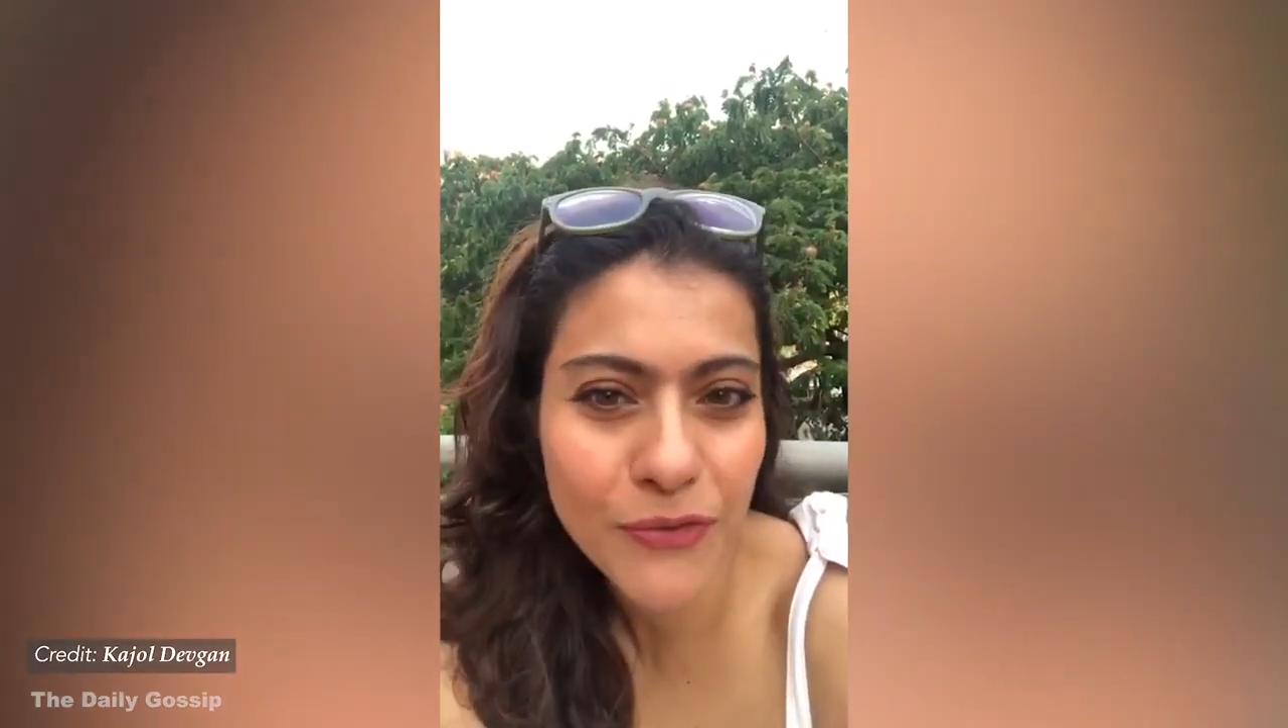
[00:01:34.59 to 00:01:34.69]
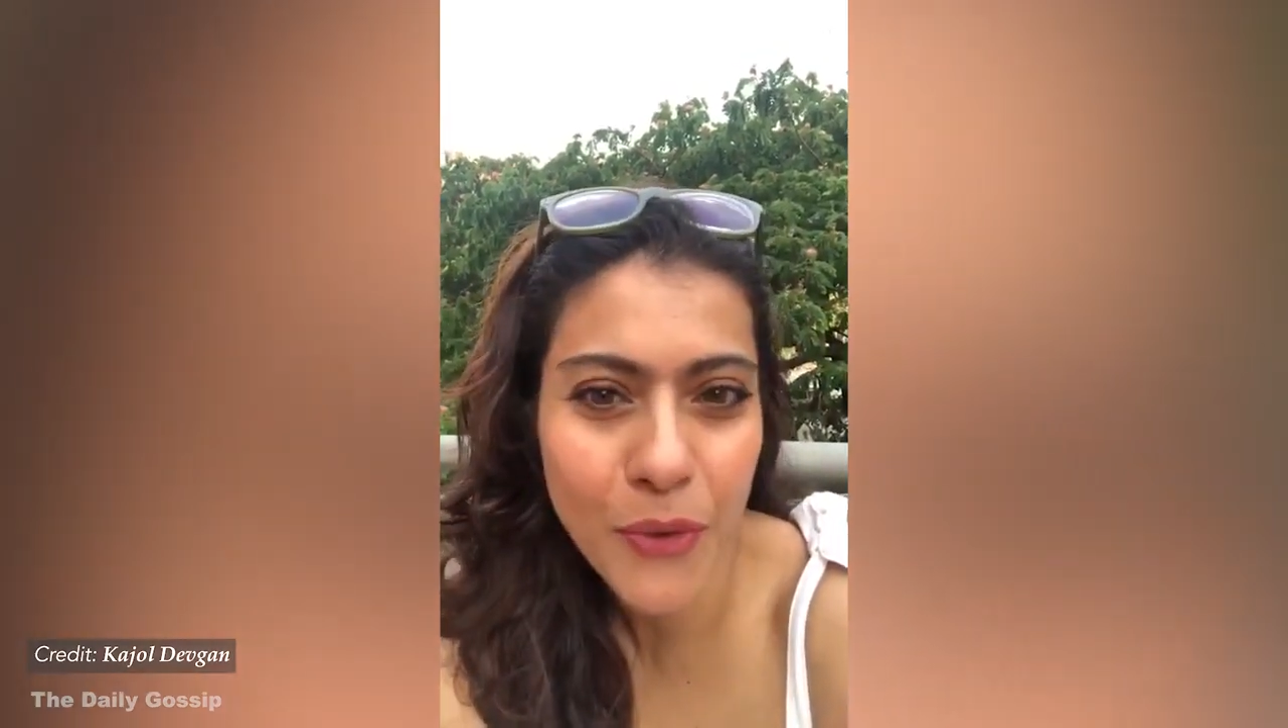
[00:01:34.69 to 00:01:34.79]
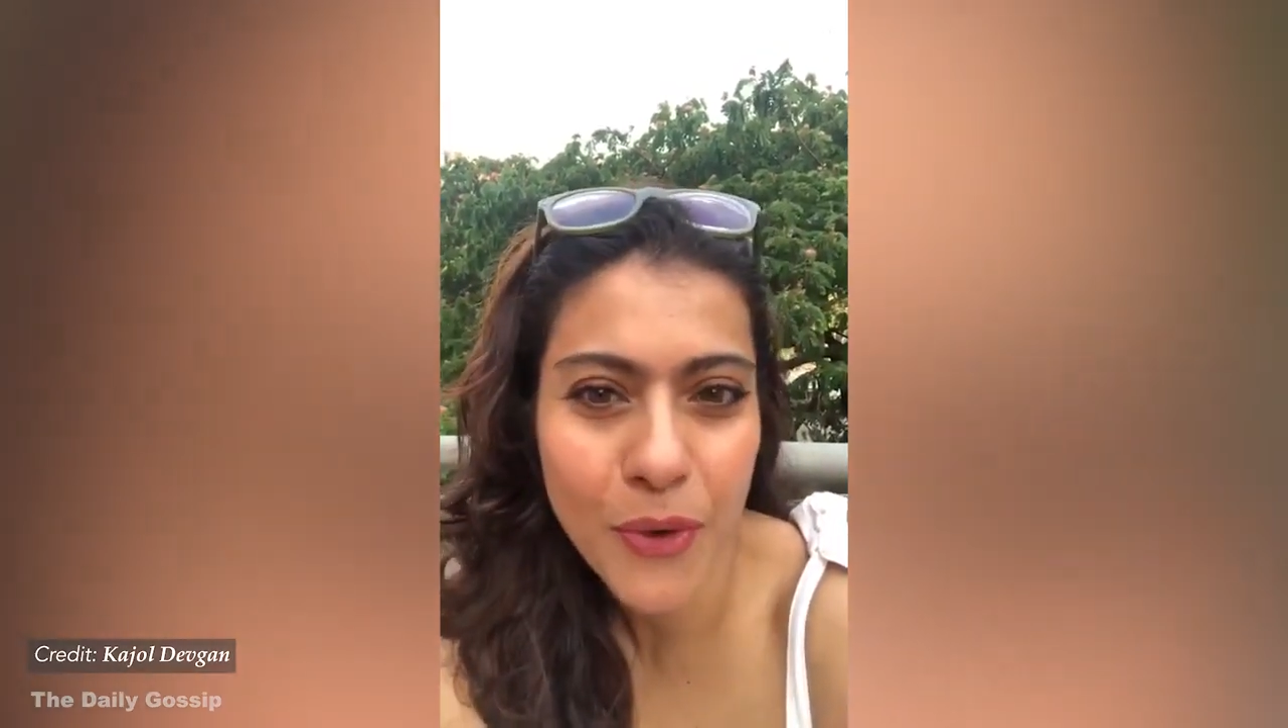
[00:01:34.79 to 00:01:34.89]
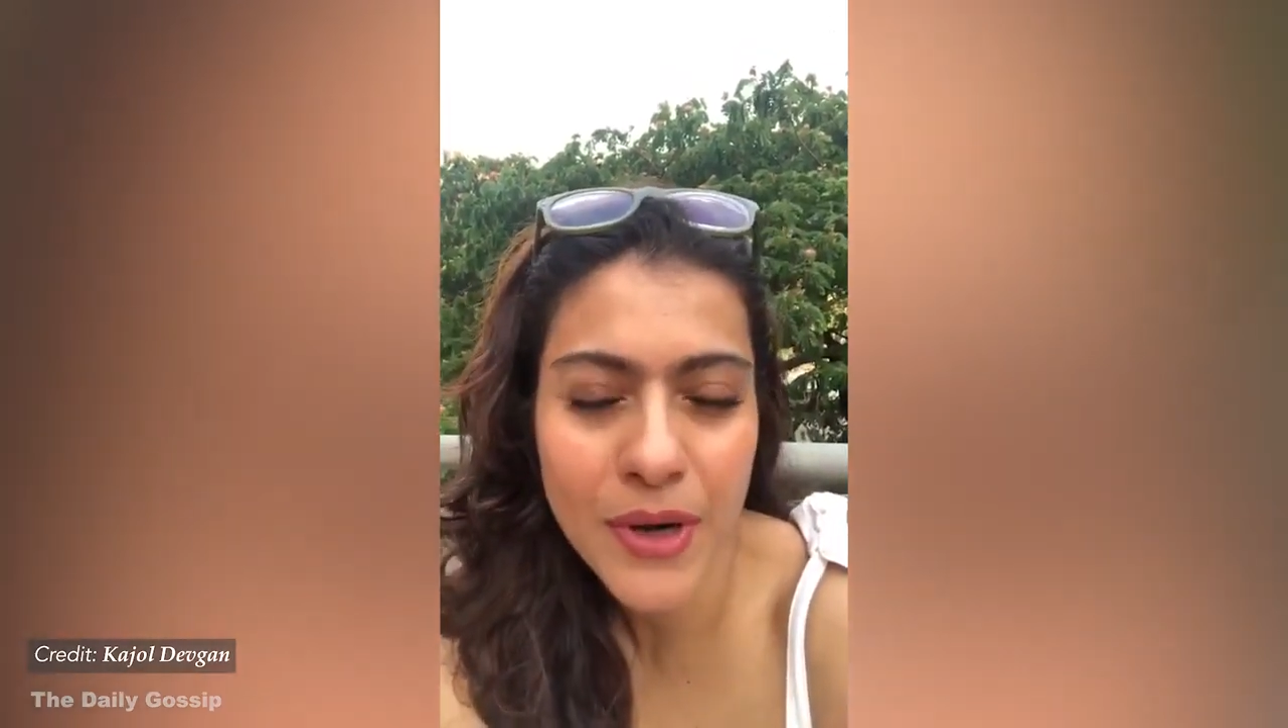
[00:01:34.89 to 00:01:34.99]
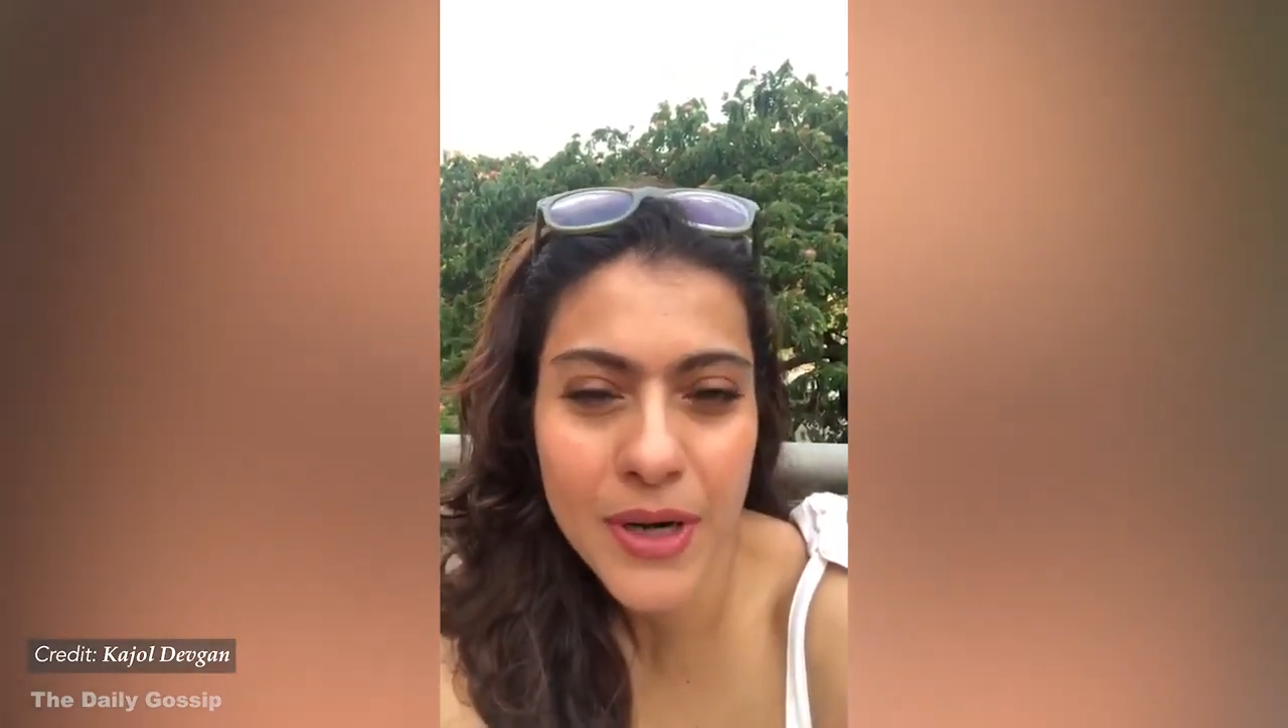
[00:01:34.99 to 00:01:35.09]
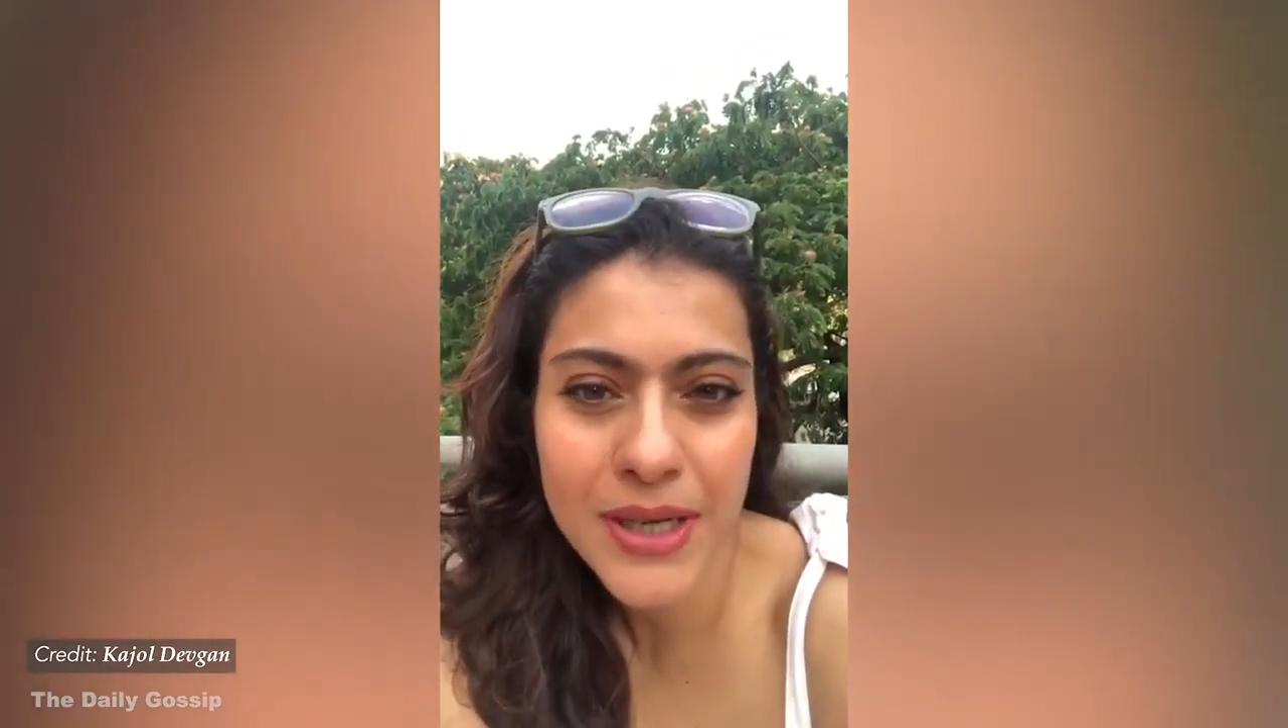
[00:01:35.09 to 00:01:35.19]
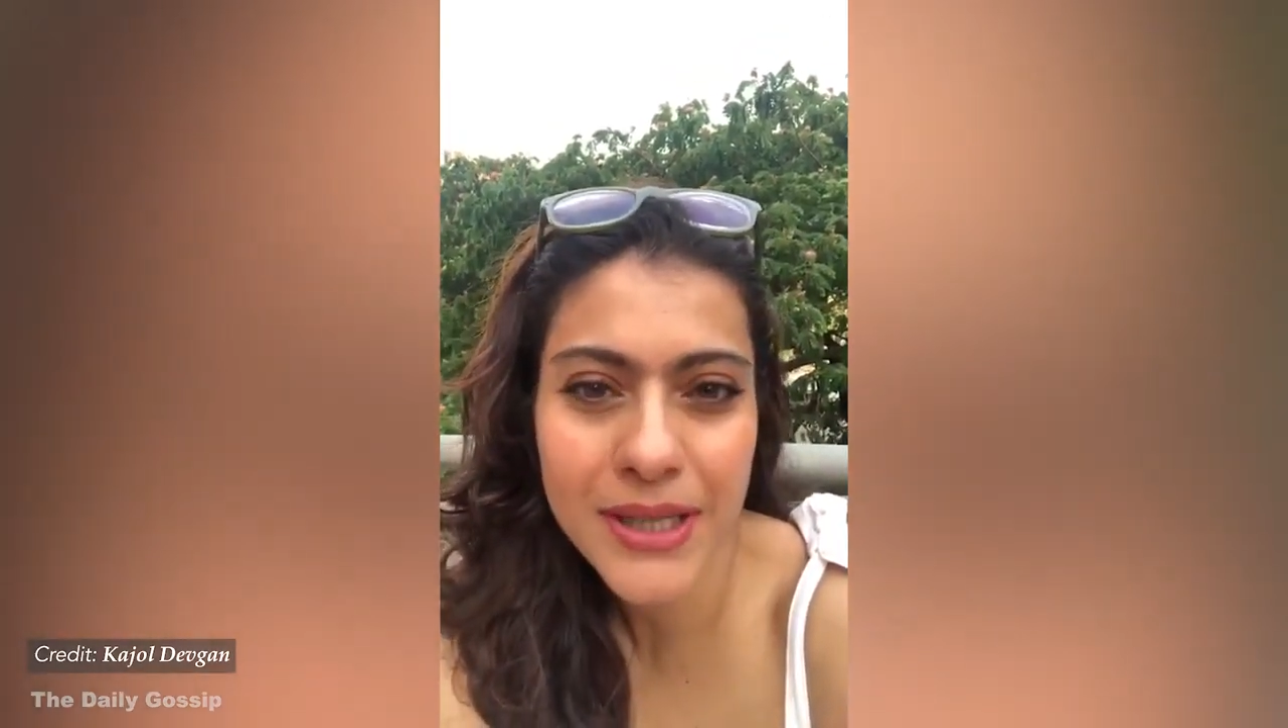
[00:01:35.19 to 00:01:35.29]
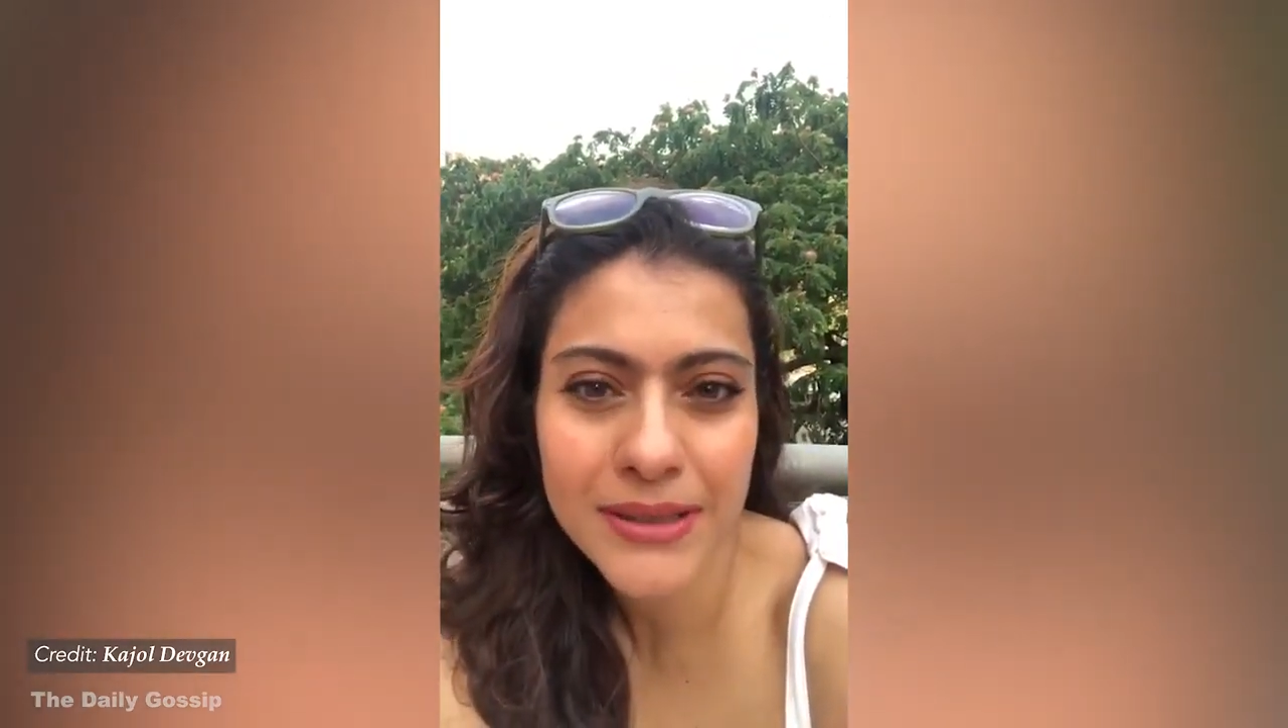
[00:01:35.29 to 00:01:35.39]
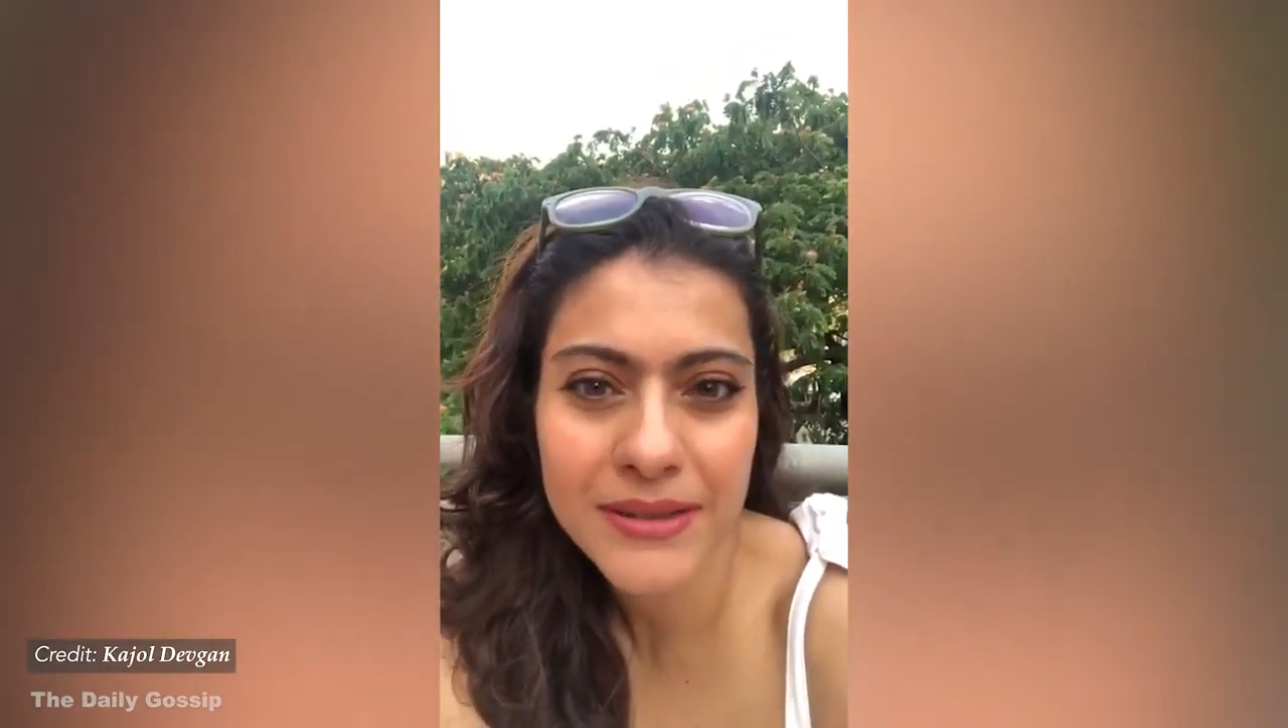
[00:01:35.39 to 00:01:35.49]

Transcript: for